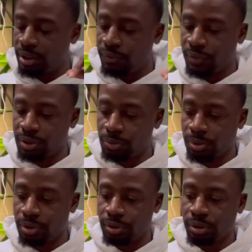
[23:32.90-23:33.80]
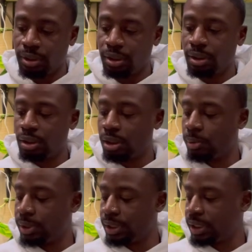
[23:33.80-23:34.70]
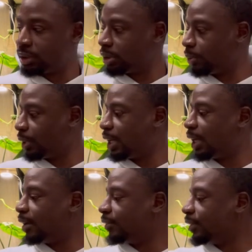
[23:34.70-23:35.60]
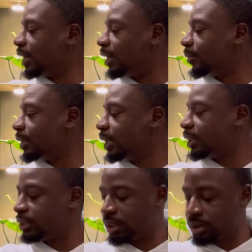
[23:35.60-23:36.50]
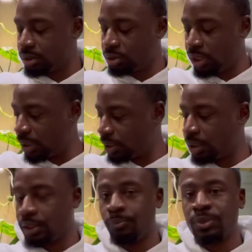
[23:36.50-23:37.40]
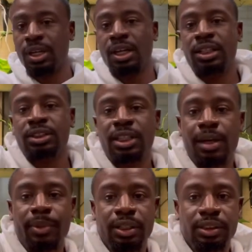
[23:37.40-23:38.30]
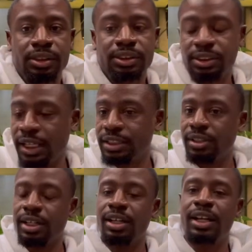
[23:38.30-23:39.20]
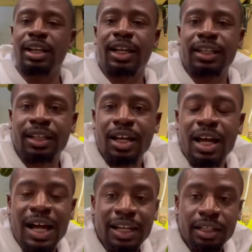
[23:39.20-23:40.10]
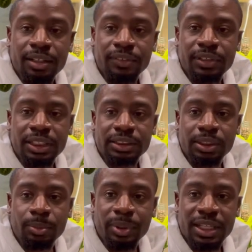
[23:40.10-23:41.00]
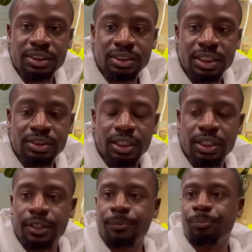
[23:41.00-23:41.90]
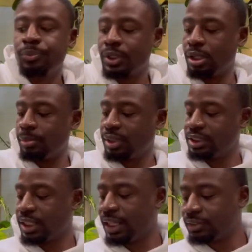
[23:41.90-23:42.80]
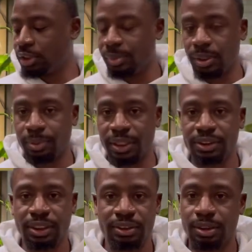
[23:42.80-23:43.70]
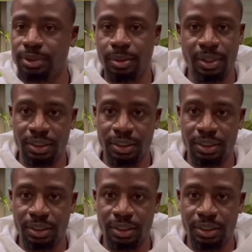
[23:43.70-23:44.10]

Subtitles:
first one or whatnot. So we have now, what that is, that's the tricolor. Still got my little stakes right here, and I love these little plastic stakes right here because I have so many plants that sometimes